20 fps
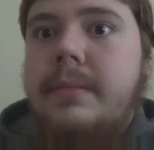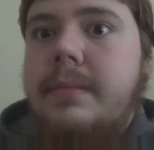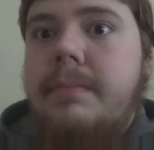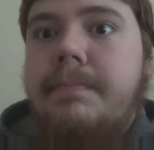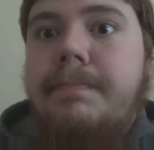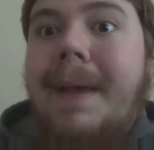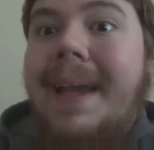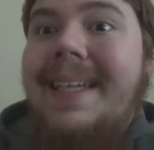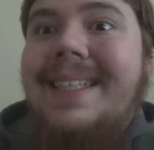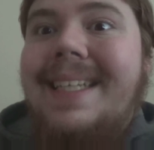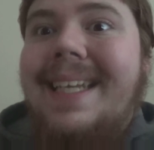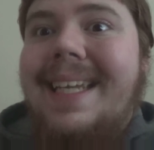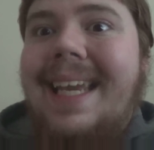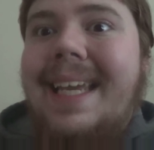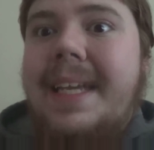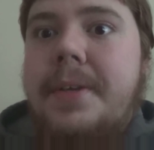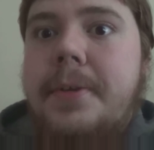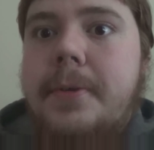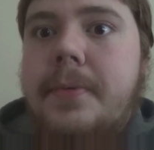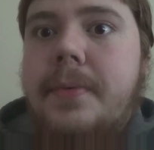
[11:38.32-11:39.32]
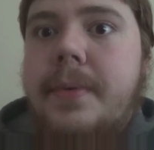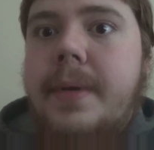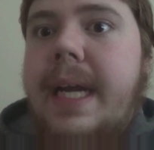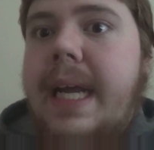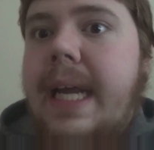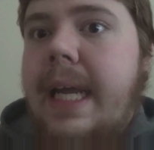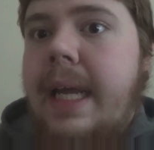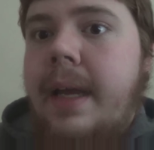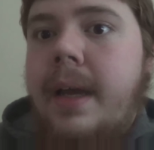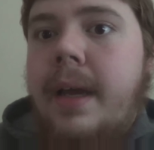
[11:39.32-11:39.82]
basic
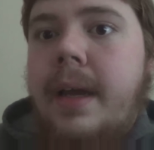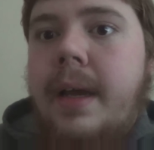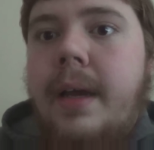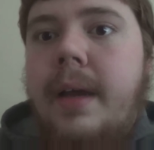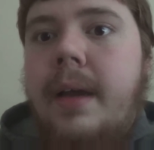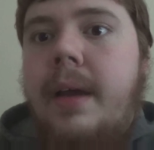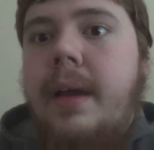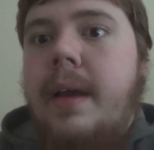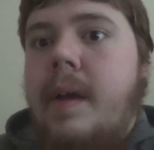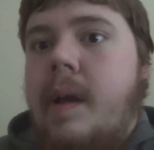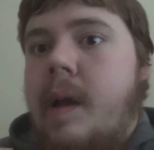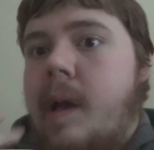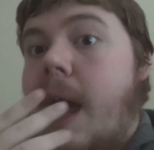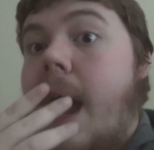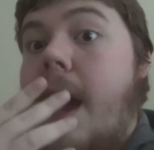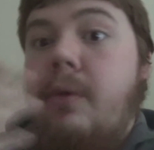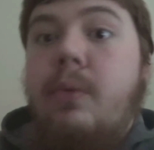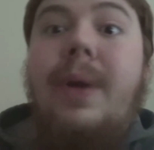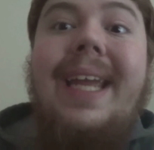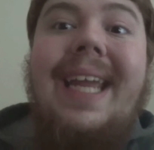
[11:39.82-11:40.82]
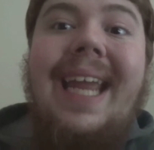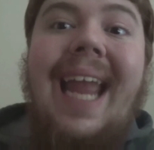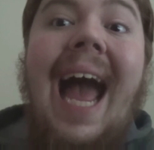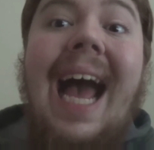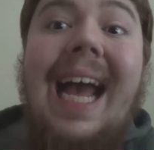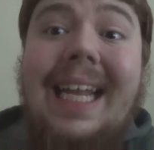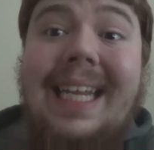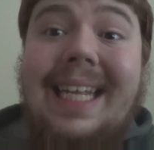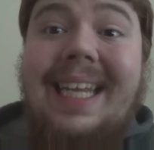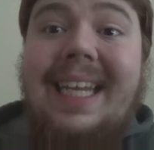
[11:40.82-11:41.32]
history, how we
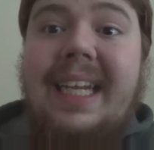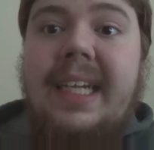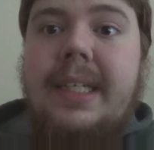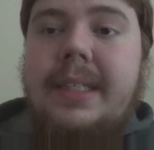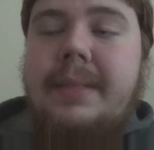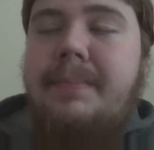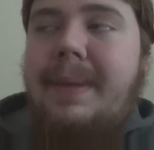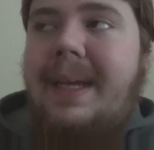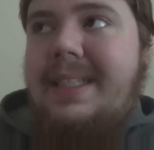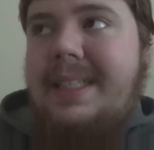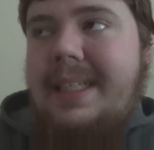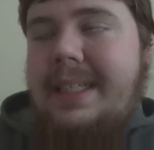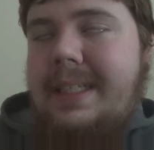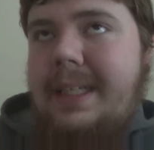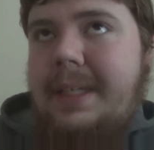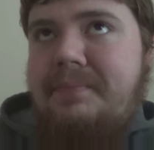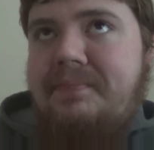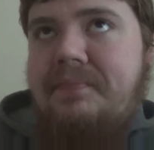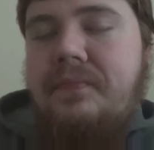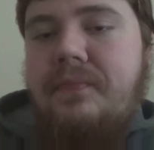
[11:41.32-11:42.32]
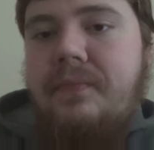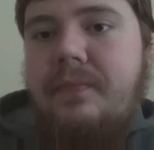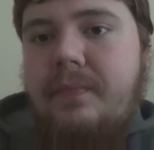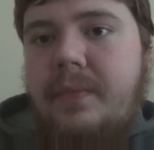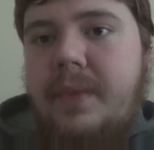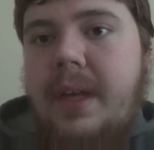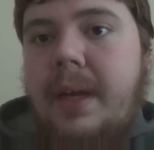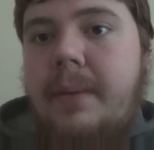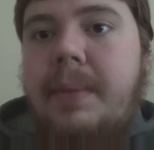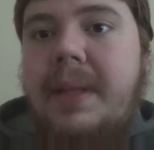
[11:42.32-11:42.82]
got here, basically.
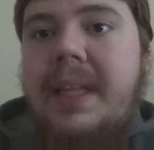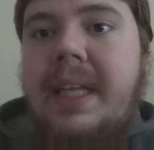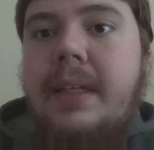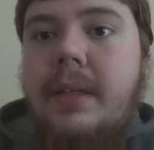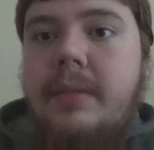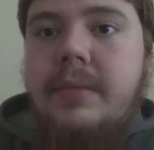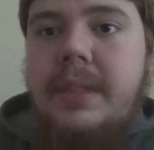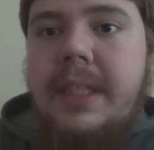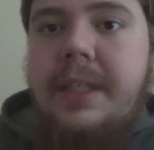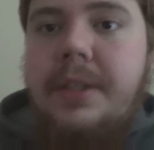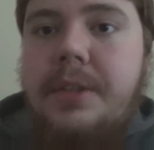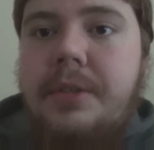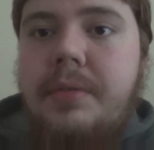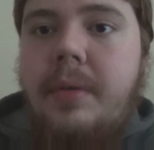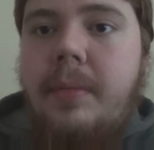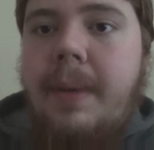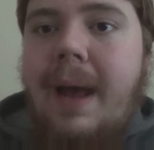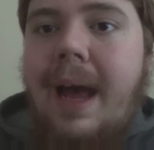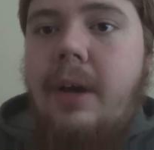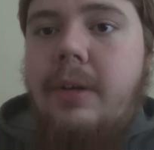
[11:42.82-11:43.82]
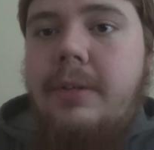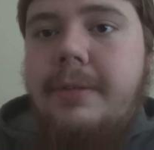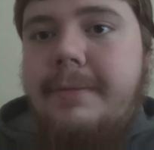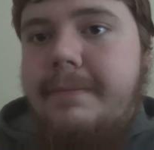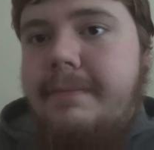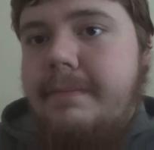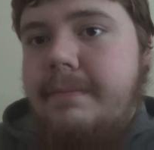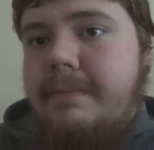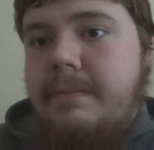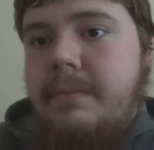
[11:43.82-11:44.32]
But they don't teach you about
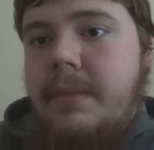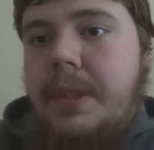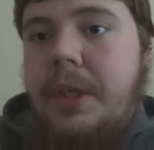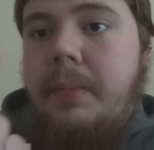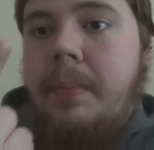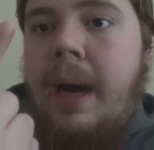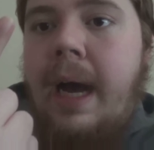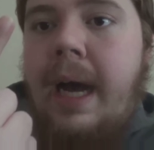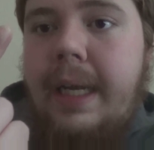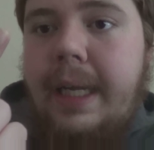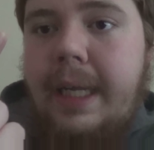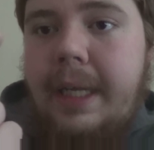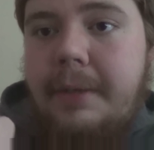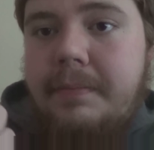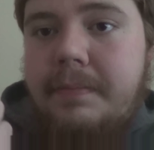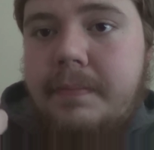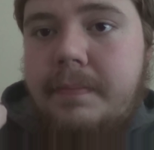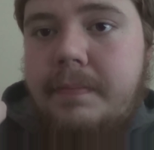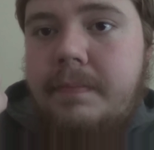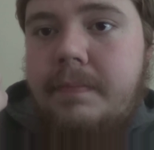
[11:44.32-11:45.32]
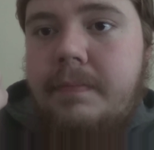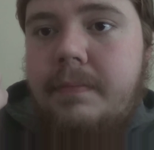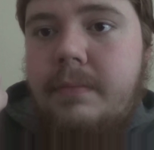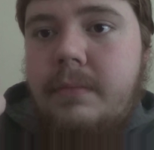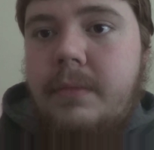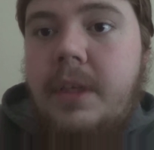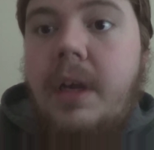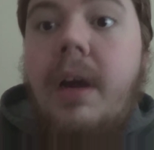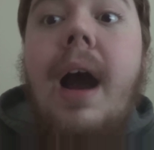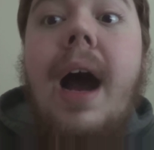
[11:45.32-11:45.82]
your body,
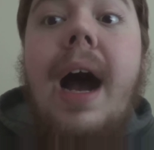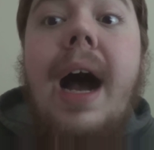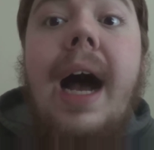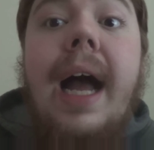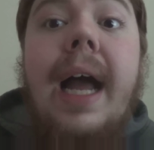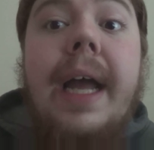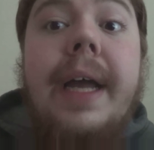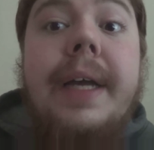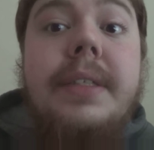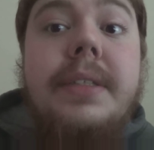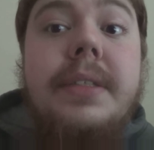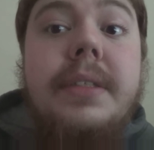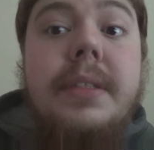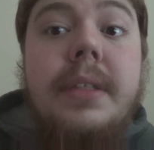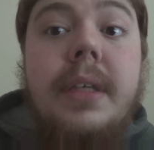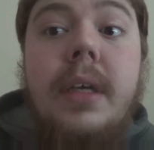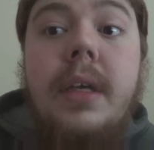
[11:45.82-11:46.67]
your eyes,